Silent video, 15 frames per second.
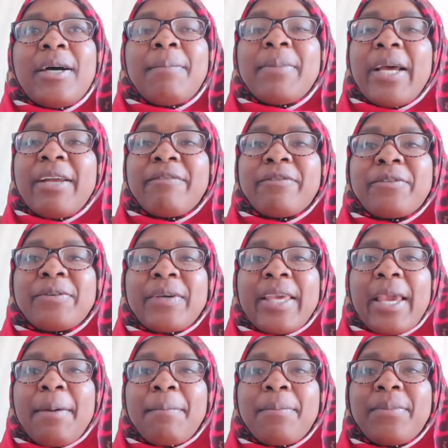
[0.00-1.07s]
applied for
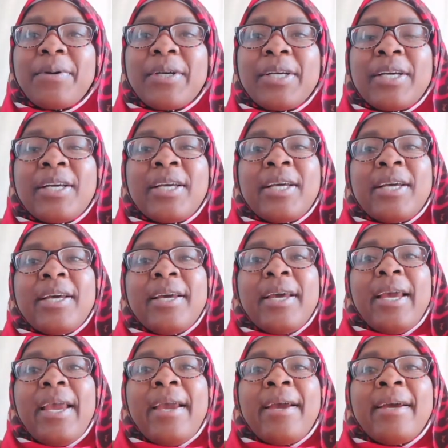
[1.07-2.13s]
GEMP,
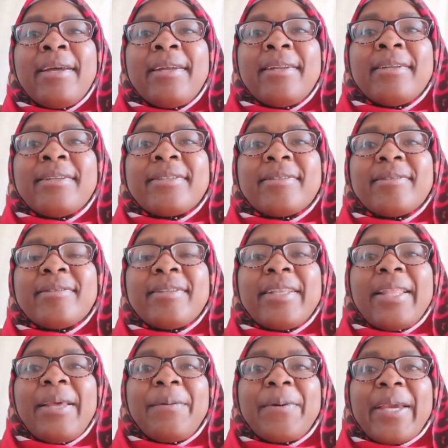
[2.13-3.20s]
and
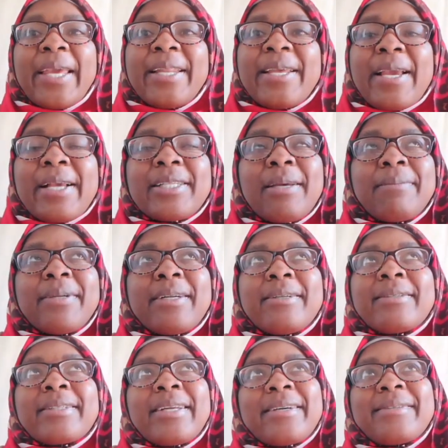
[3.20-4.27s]
they were getting accepted, and
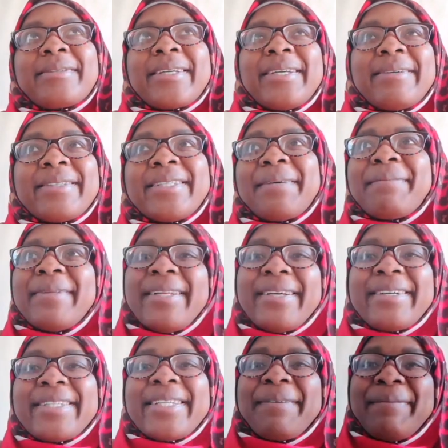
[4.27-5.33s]
I was like, okay, what's
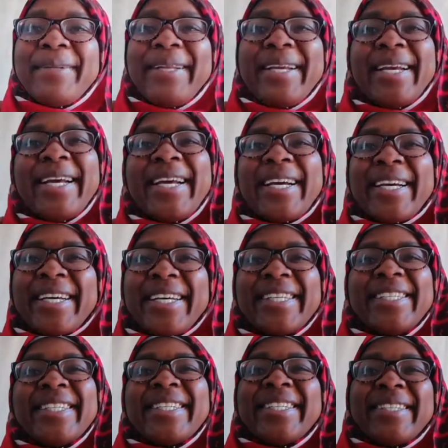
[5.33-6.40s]
happening,
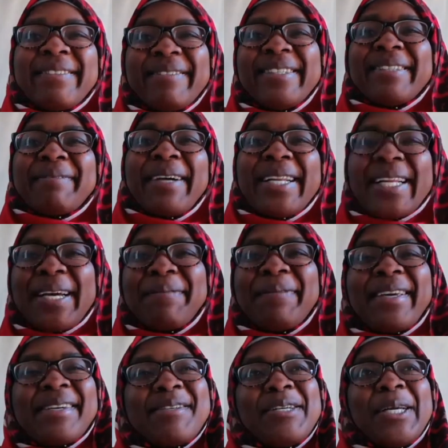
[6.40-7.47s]
when's mine
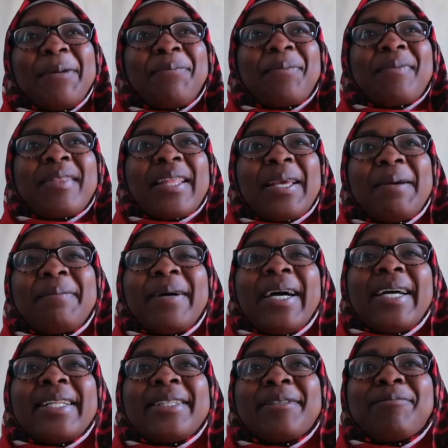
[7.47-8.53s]
coming?
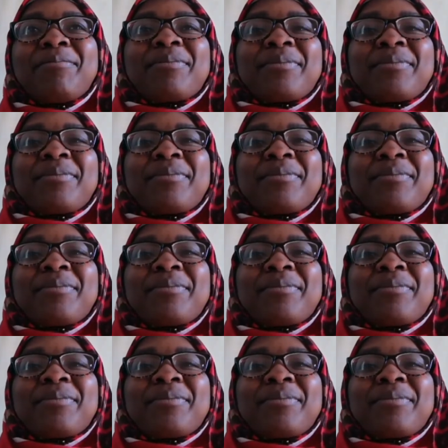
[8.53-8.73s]
But